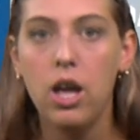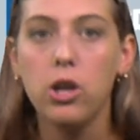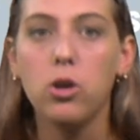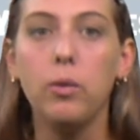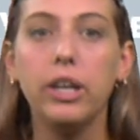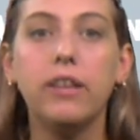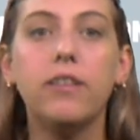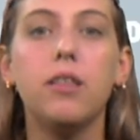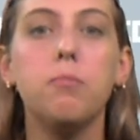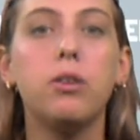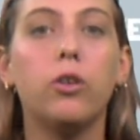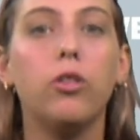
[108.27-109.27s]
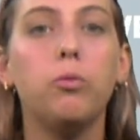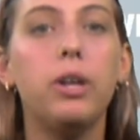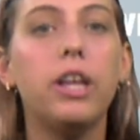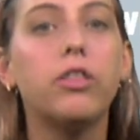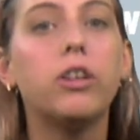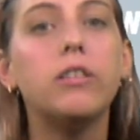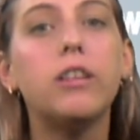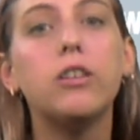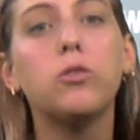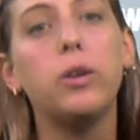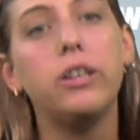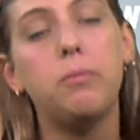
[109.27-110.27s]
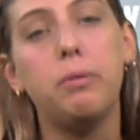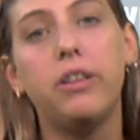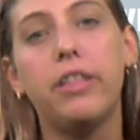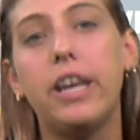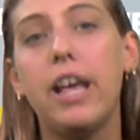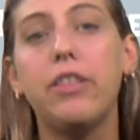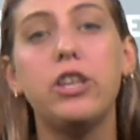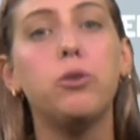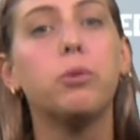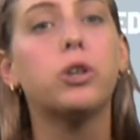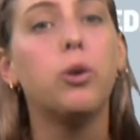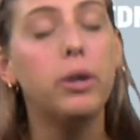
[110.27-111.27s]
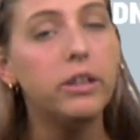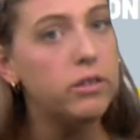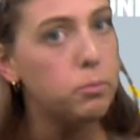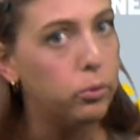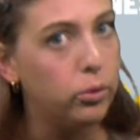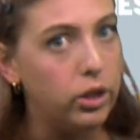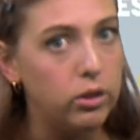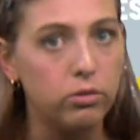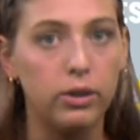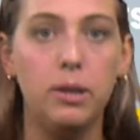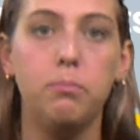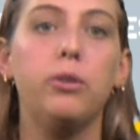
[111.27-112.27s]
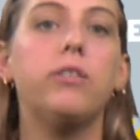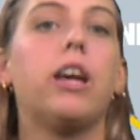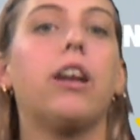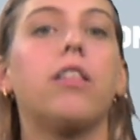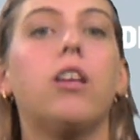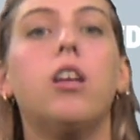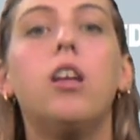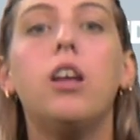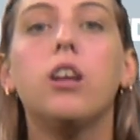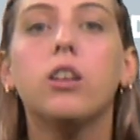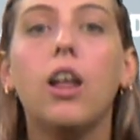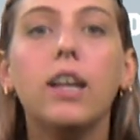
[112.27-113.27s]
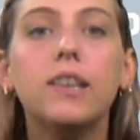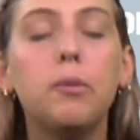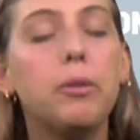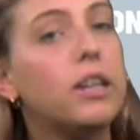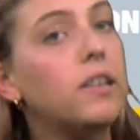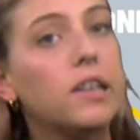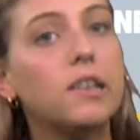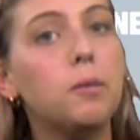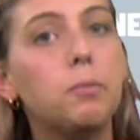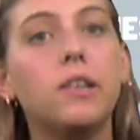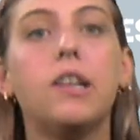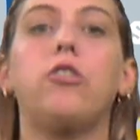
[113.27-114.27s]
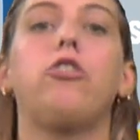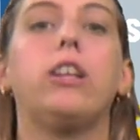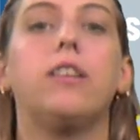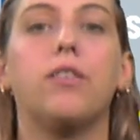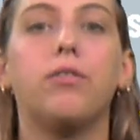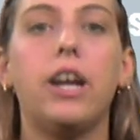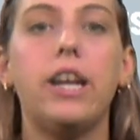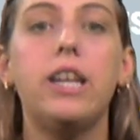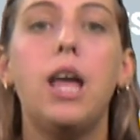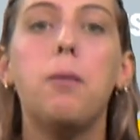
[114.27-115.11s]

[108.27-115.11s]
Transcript: Going into the middle of the week, Thursday is going to be the day that you are going to pull those rain boots out of the closet with a 60% chance of rain.